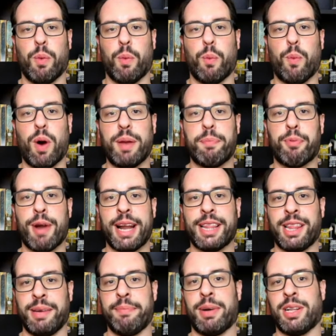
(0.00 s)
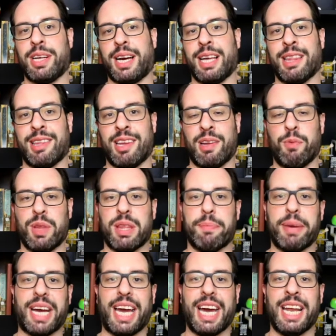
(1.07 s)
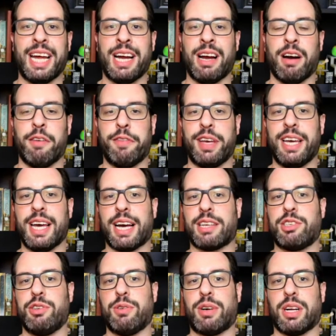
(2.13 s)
what Brennan Lee Mulligan did with the beginning of EXU